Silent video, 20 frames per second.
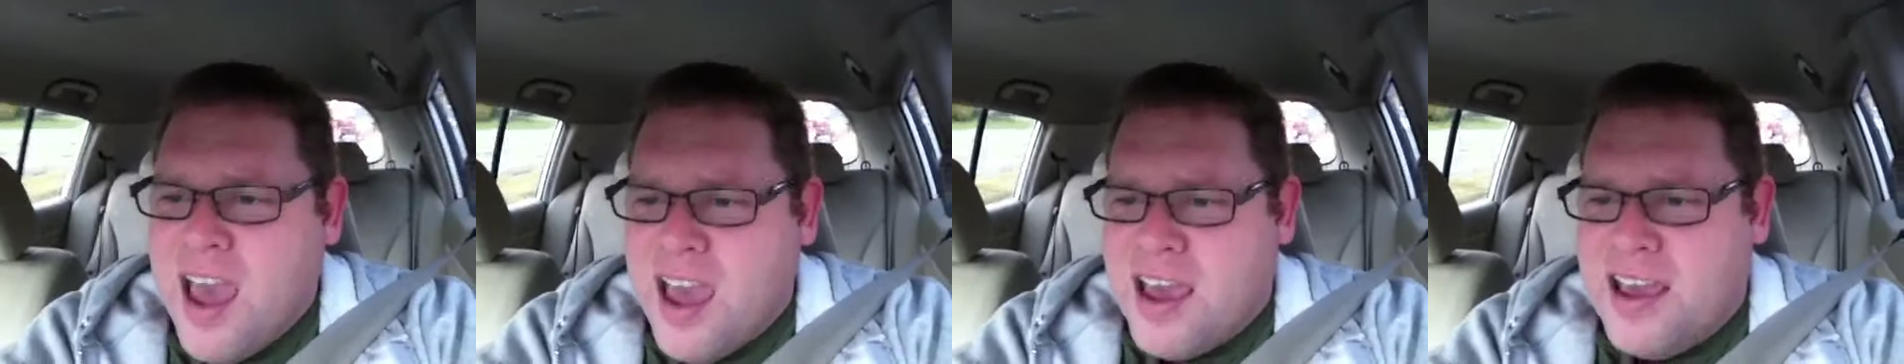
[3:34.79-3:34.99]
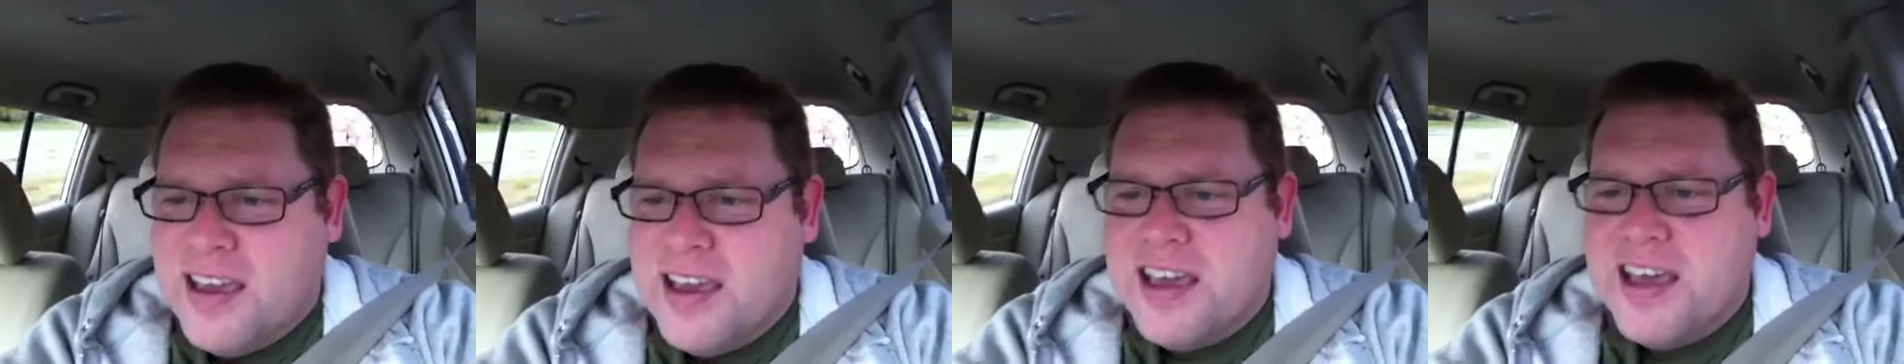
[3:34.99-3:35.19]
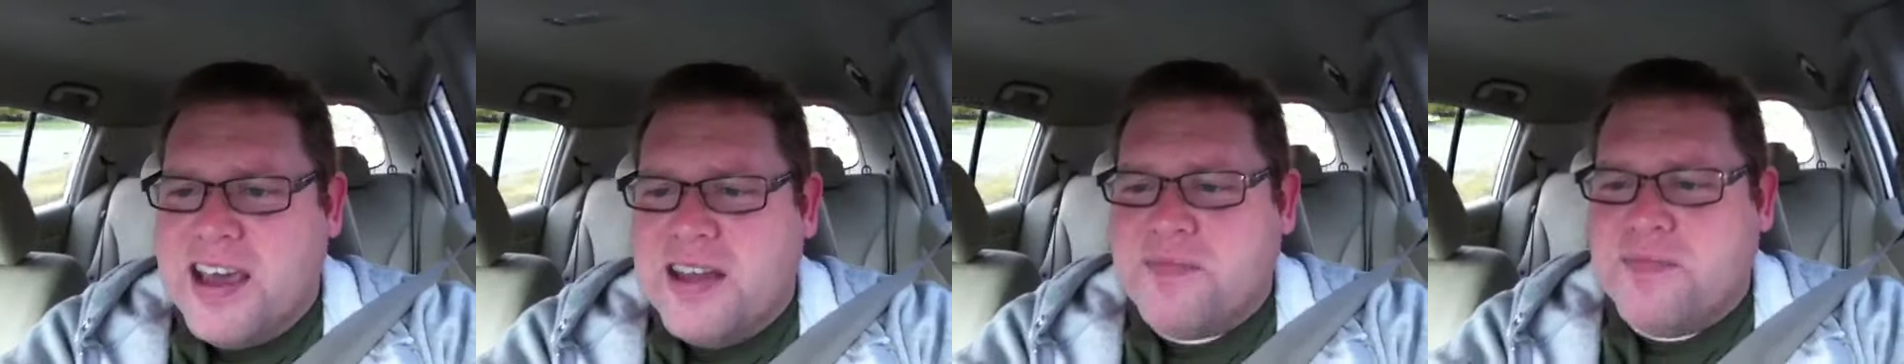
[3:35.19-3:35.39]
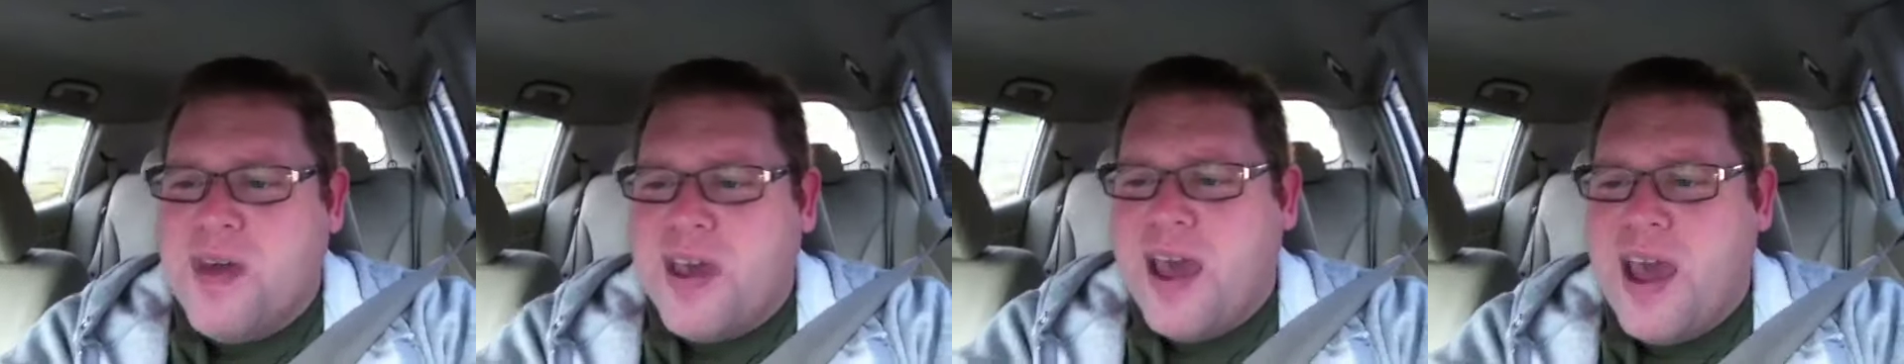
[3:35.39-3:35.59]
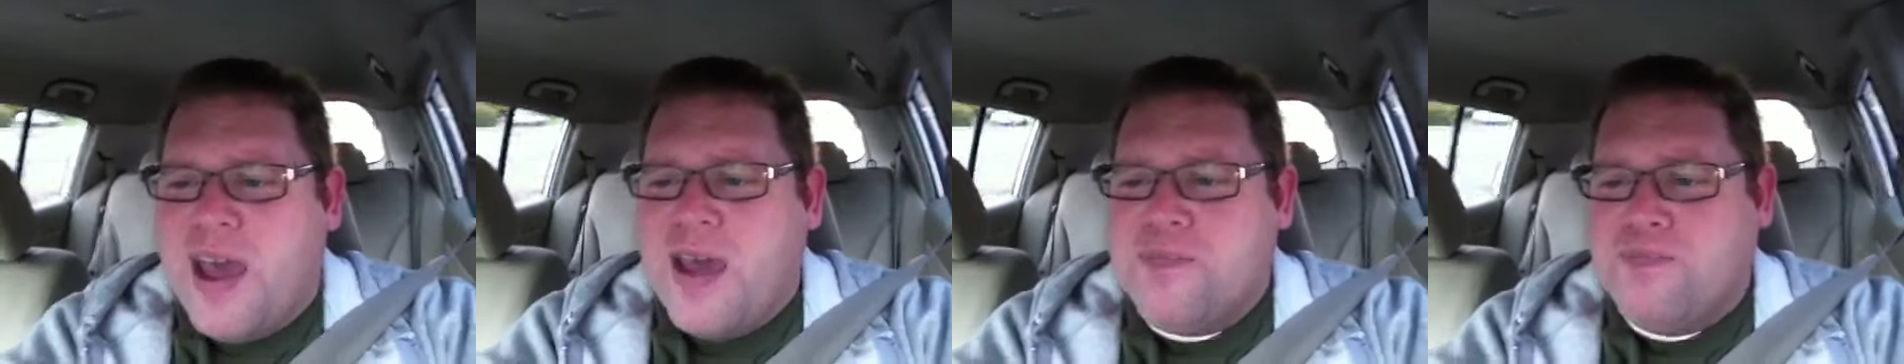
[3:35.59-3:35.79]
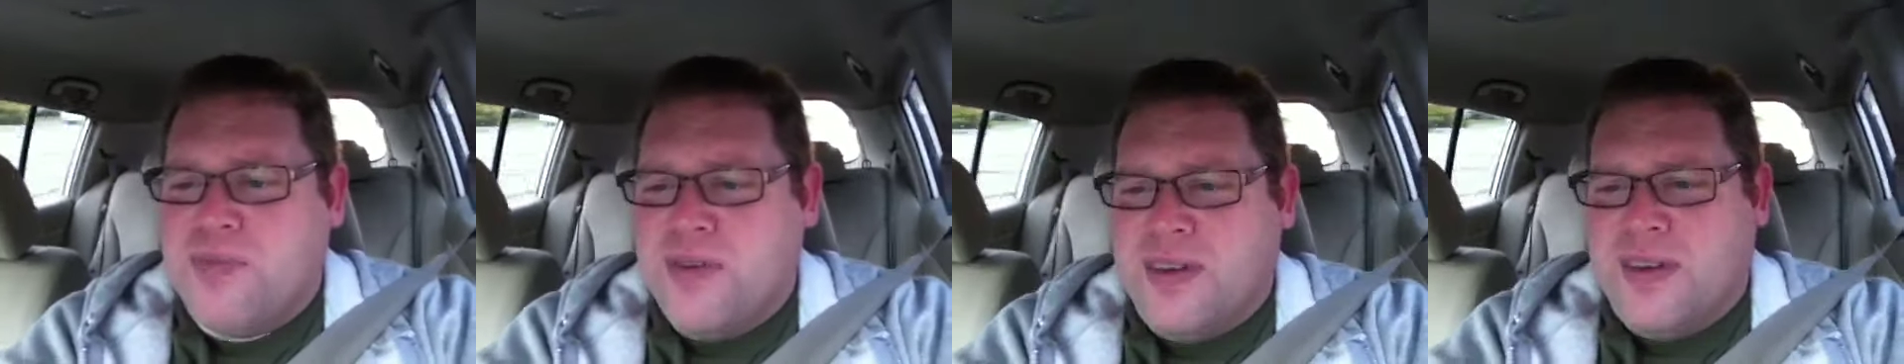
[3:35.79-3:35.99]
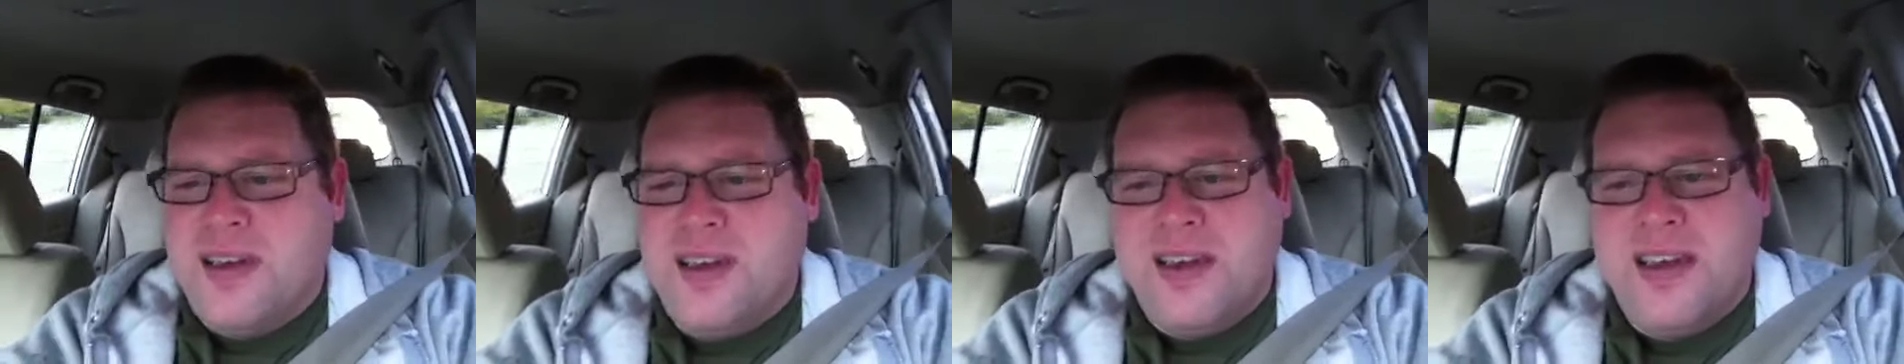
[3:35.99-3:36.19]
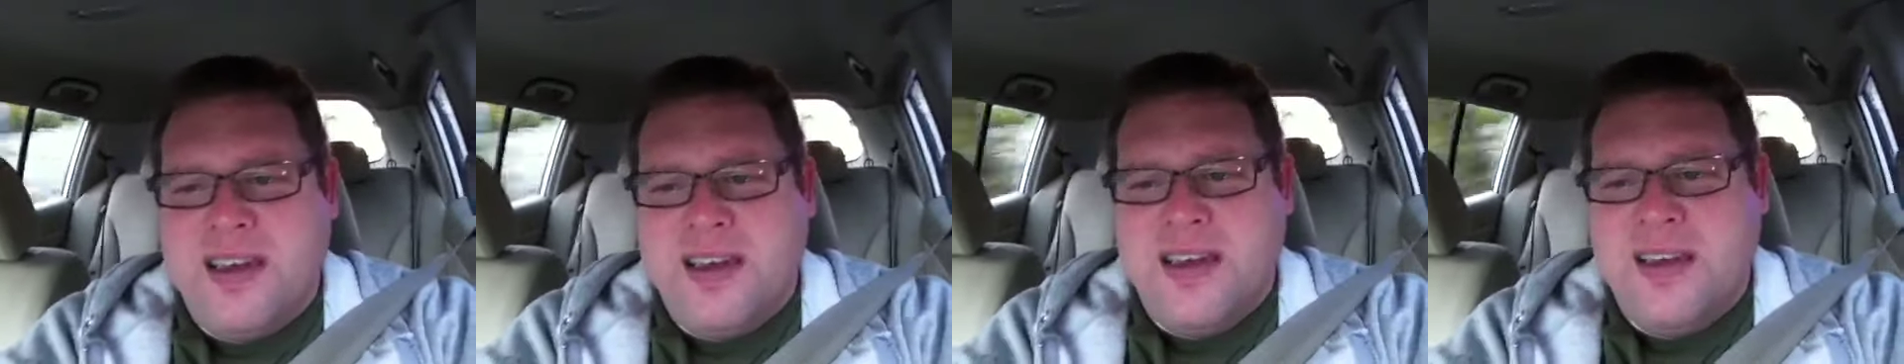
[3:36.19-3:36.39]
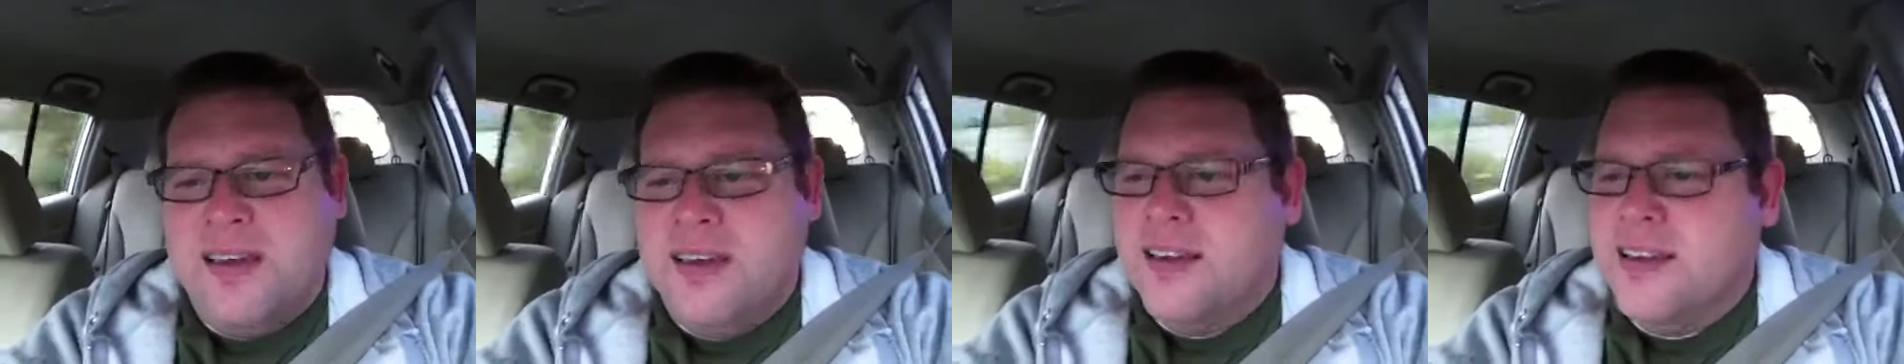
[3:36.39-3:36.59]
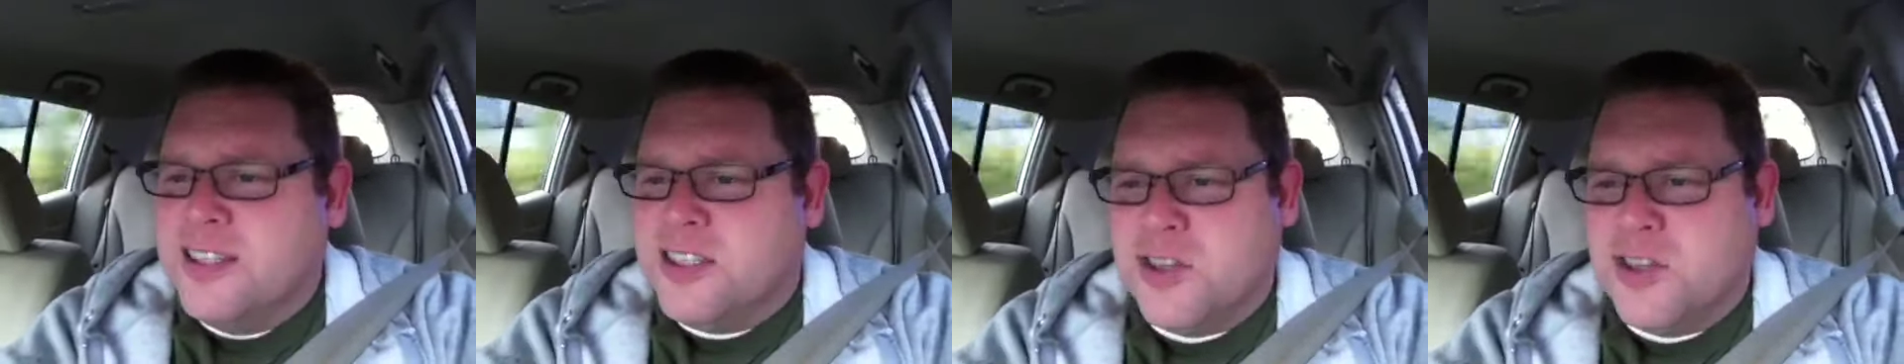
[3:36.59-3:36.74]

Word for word: It may be